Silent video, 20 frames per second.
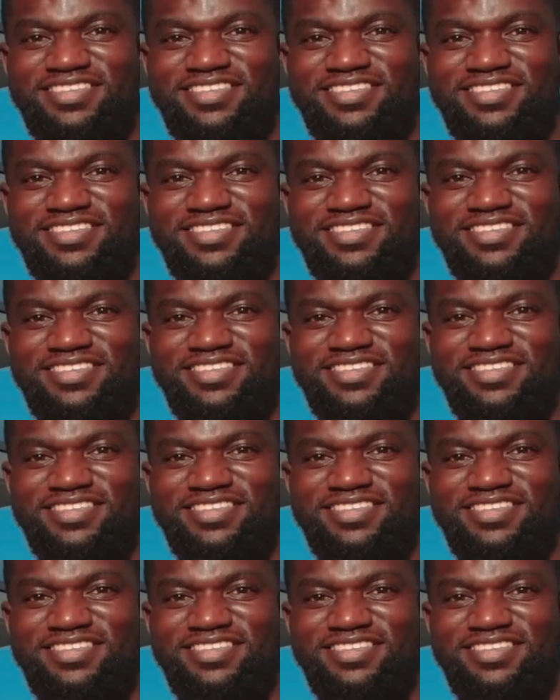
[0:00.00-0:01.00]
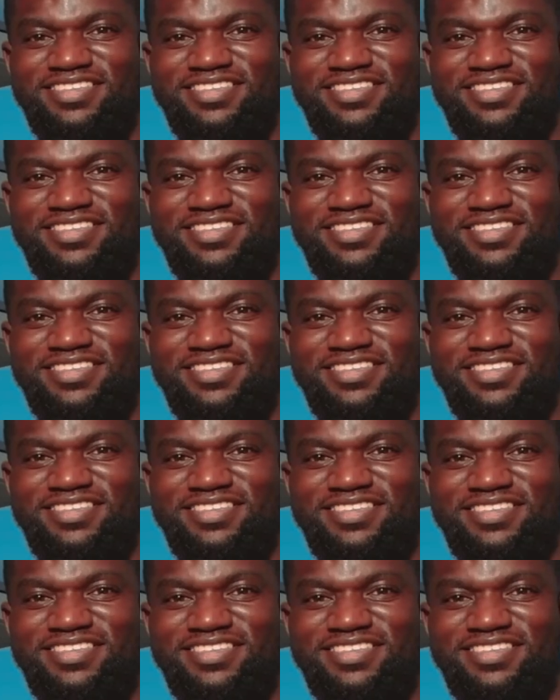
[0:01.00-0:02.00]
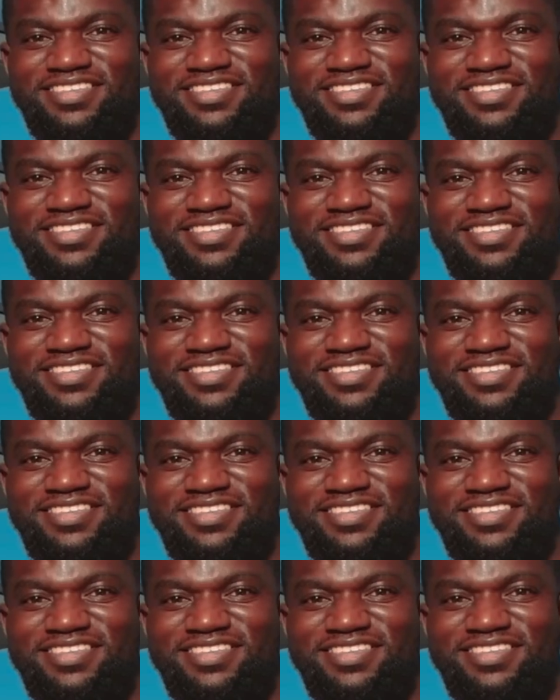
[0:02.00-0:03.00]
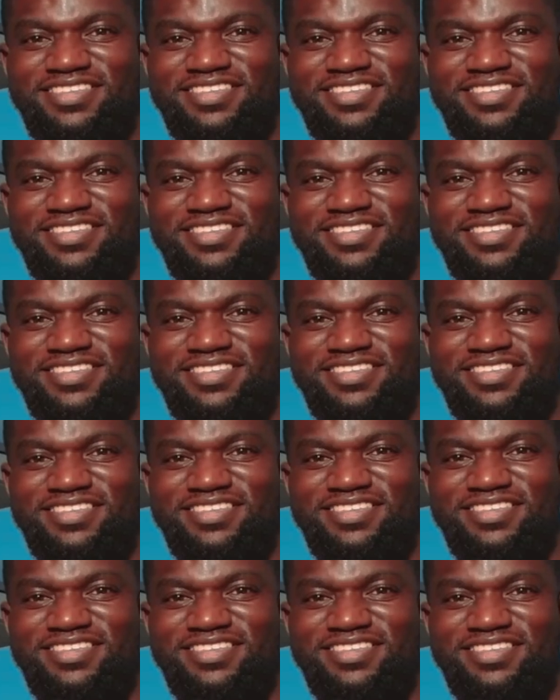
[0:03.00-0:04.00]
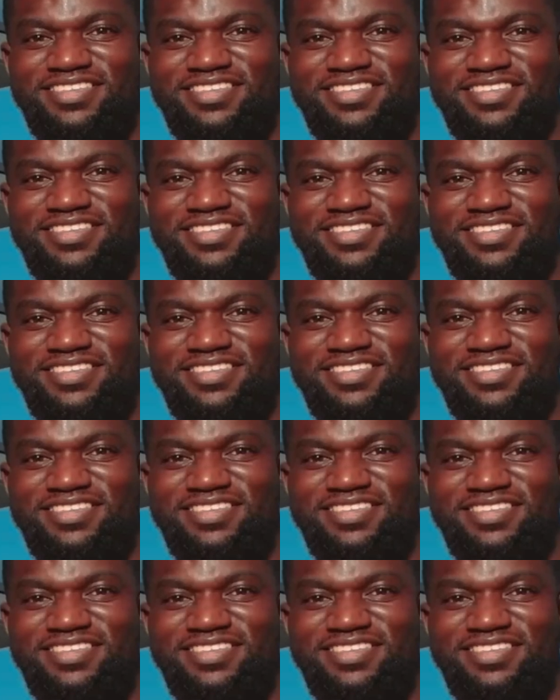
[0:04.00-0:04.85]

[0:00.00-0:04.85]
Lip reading: No words are spoken by the person on screen.